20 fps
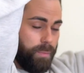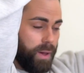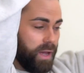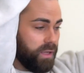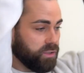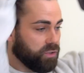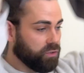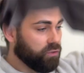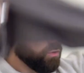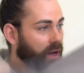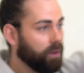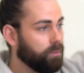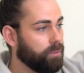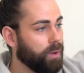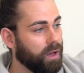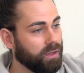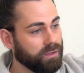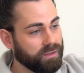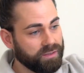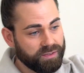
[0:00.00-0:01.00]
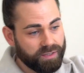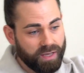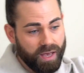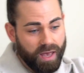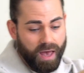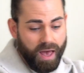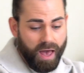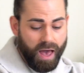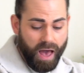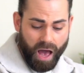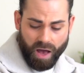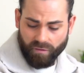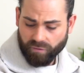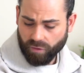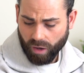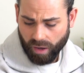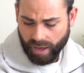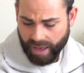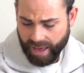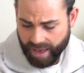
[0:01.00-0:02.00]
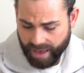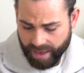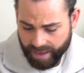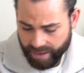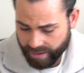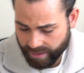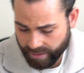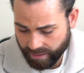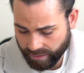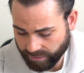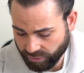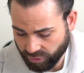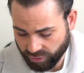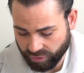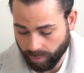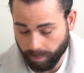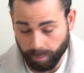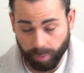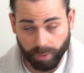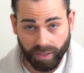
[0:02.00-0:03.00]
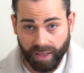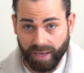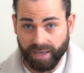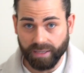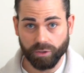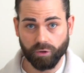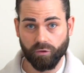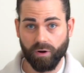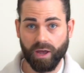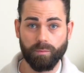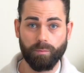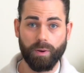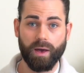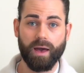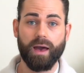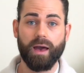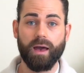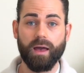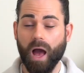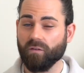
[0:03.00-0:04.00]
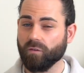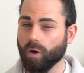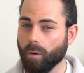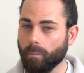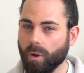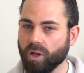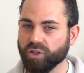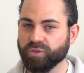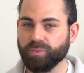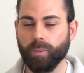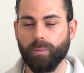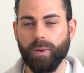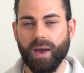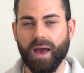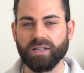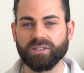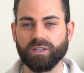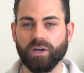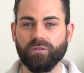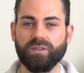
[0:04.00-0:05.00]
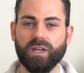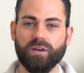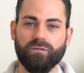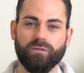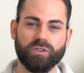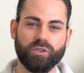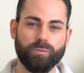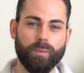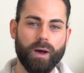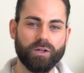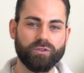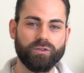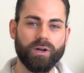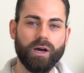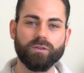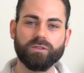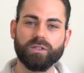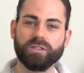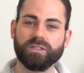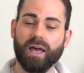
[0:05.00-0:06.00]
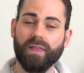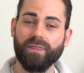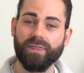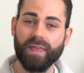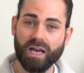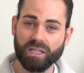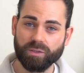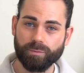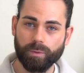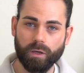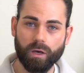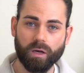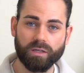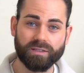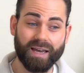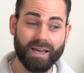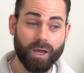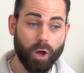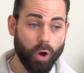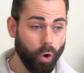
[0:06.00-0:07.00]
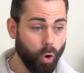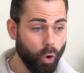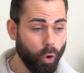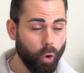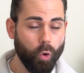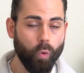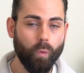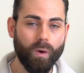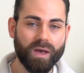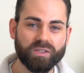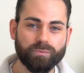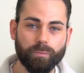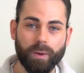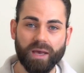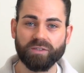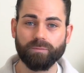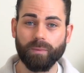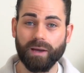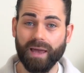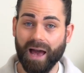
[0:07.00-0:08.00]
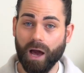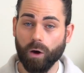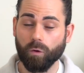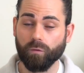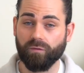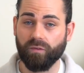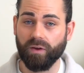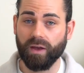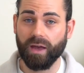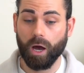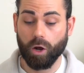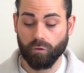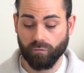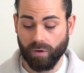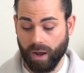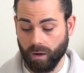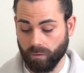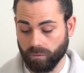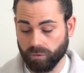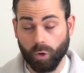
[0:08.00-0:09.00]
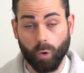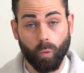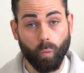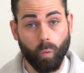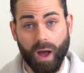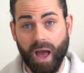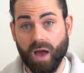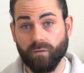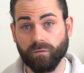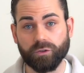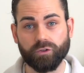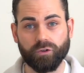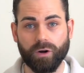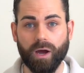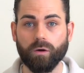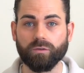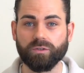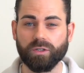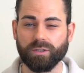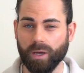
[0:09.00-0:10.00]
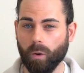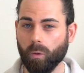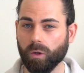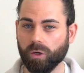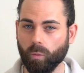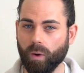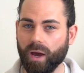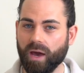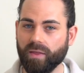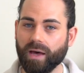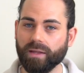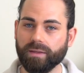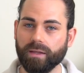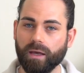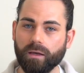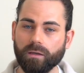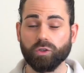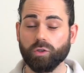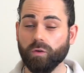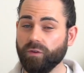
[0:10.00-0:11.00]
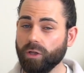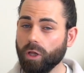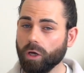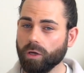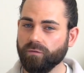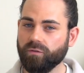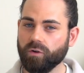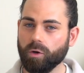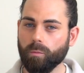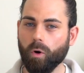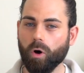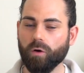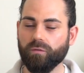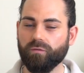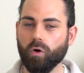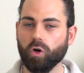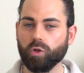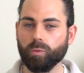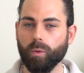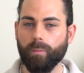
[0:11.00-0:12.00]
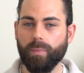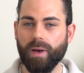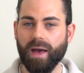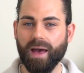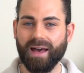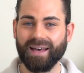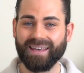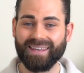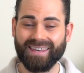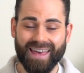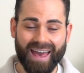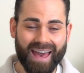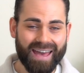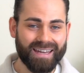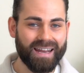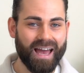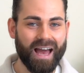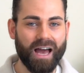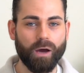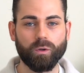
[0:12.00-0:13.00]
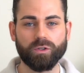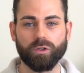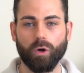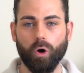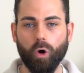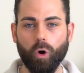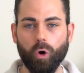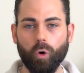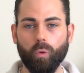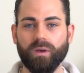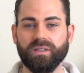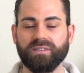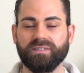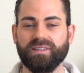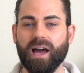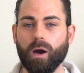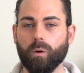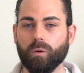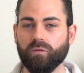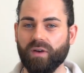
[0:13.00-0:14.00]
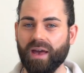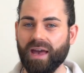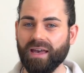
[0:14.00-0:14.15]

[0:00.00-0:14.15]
pinstripe pants, I've got just a plain grey pair. I've got multiple pairs of different smart trousers, and that is because I always base my outfit around whatever trousers I want to wear that day. So if you're looking for a more affordable pair, again, I would always start with